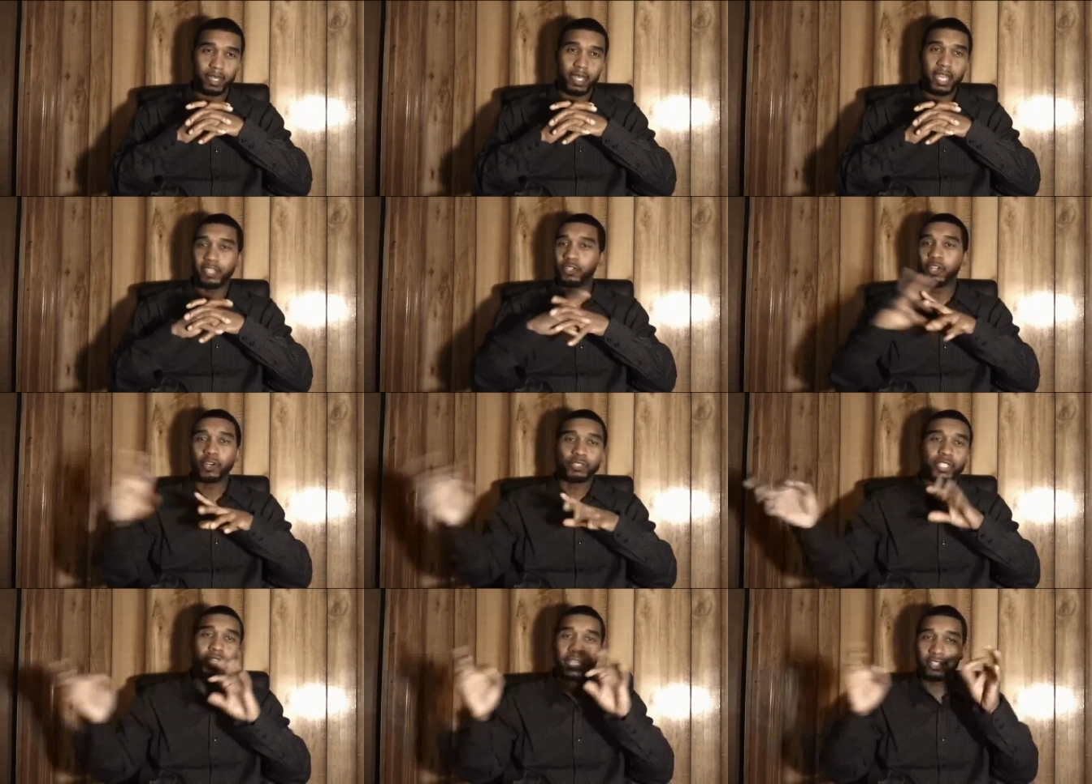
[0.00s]
and you
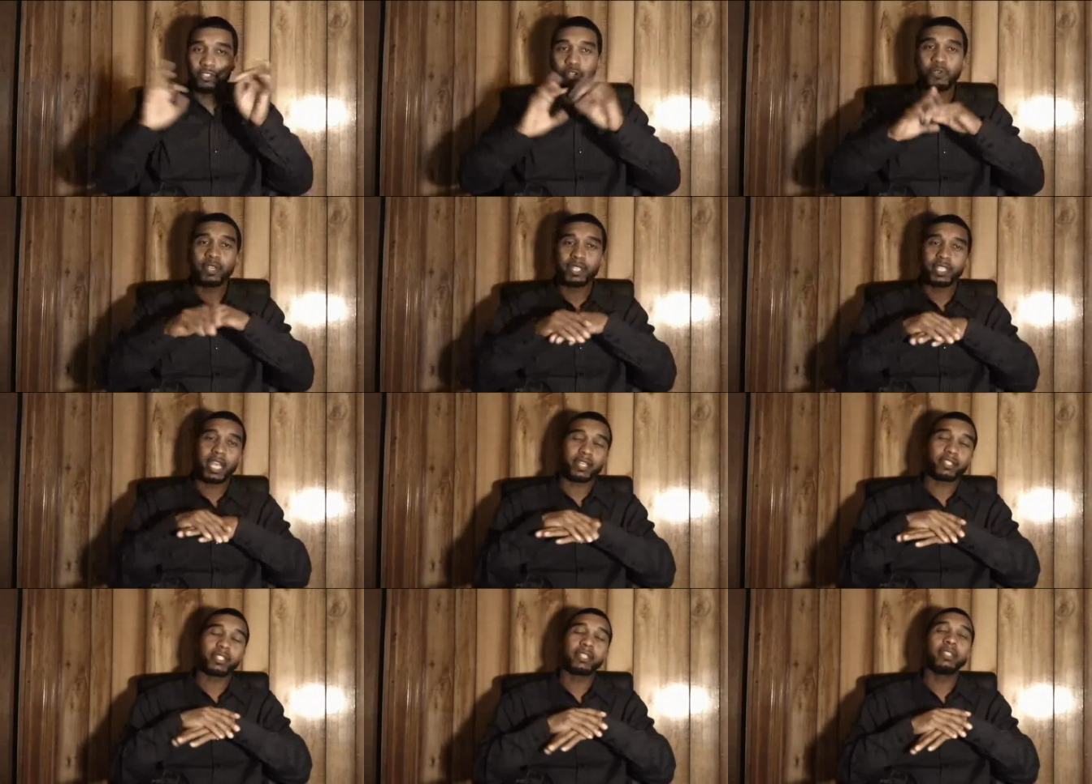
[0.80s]
go to their Jewish
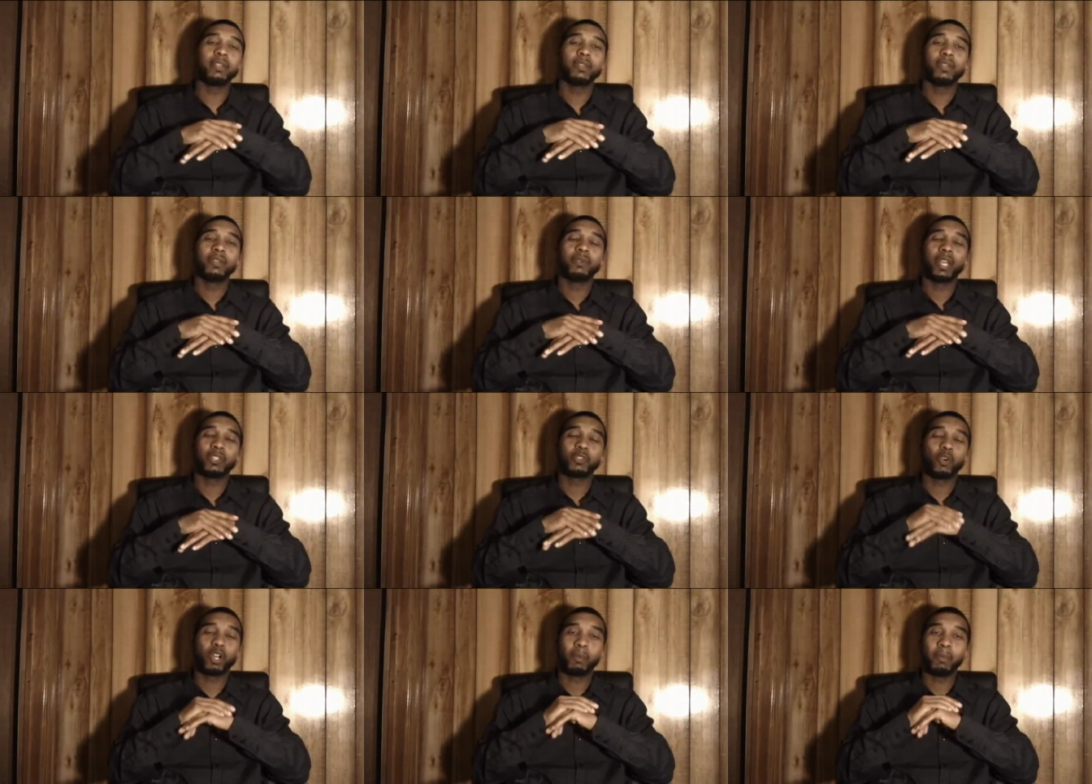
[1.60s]
section where
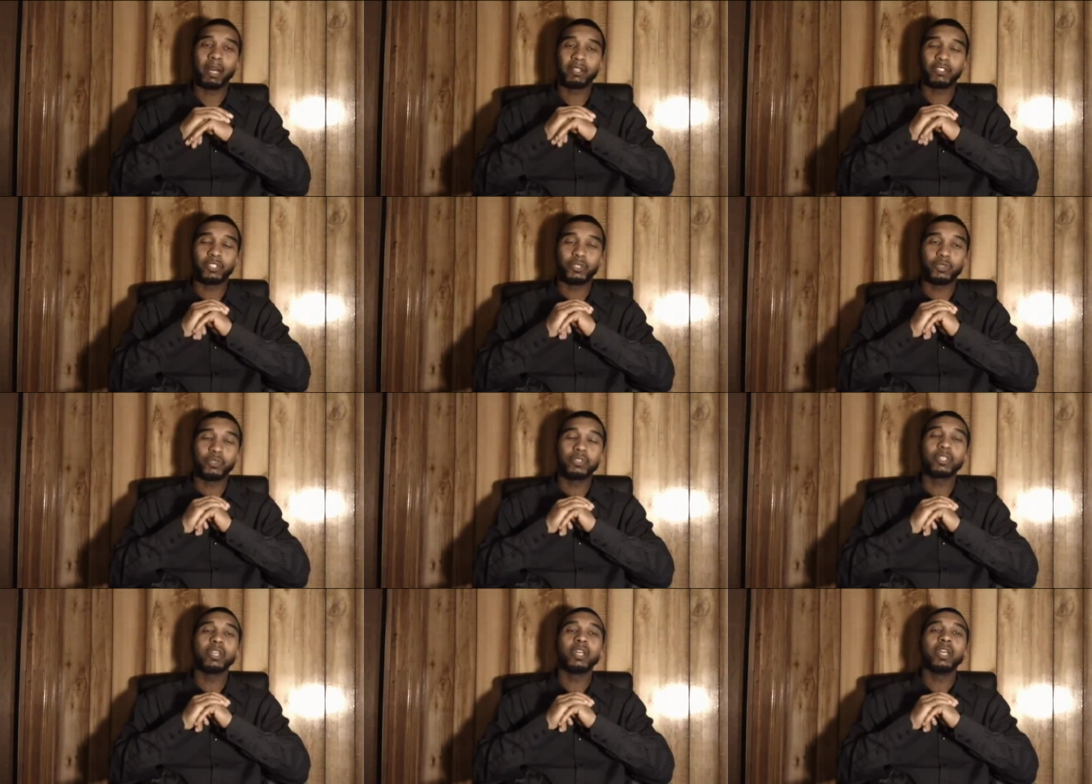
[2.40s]
they talk about
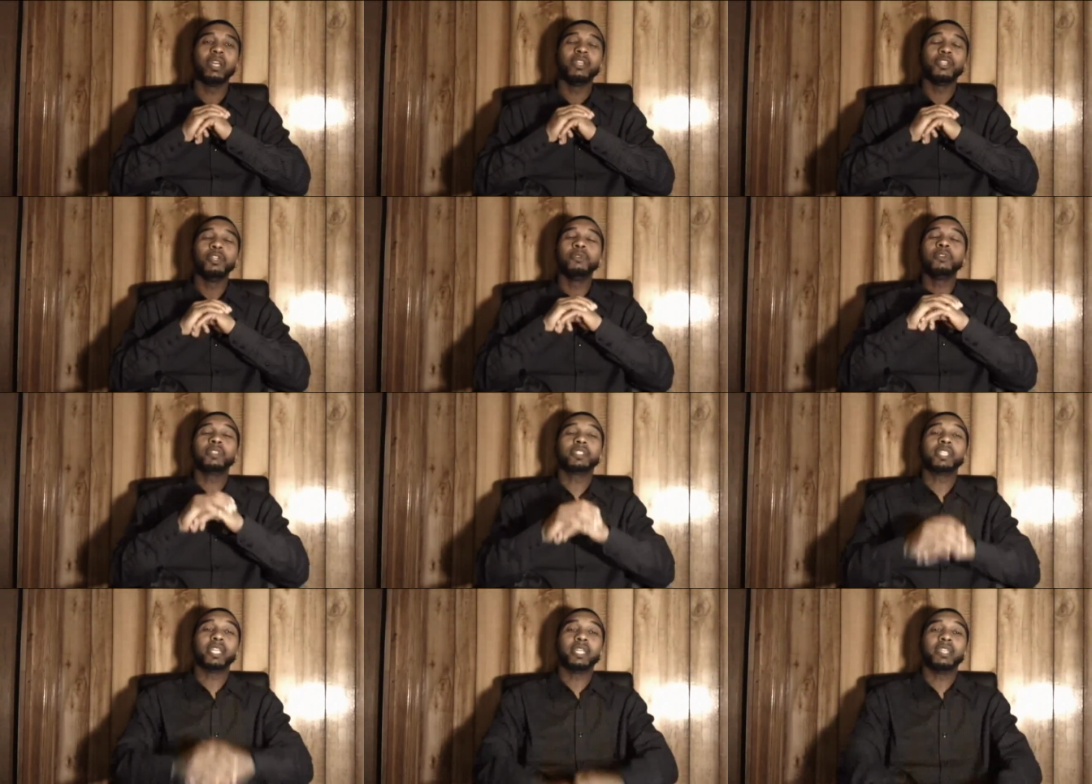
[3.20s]
Jews, you will
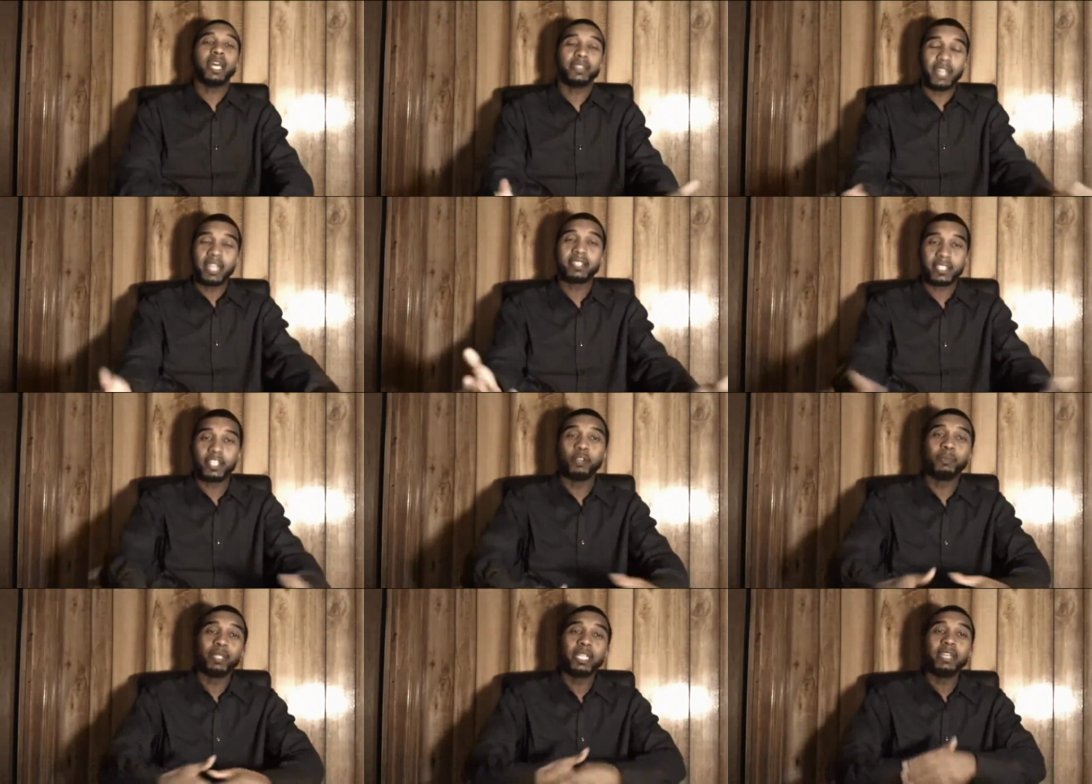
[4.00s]
see that they
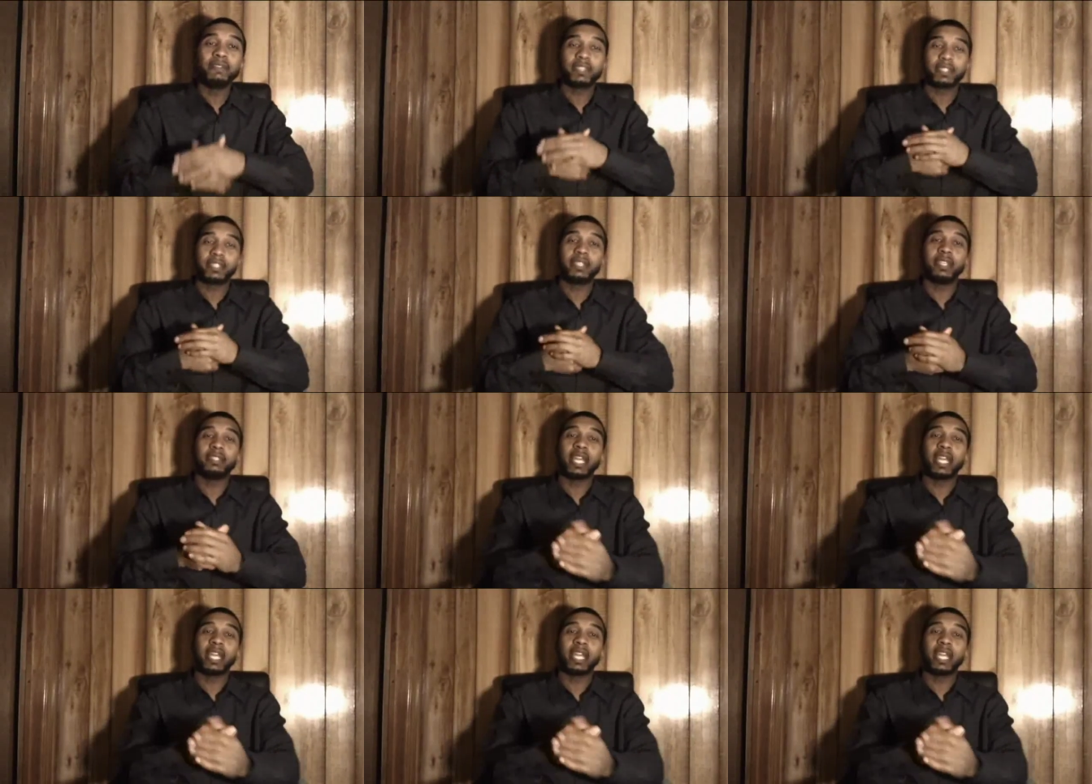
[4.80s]
still believe this today.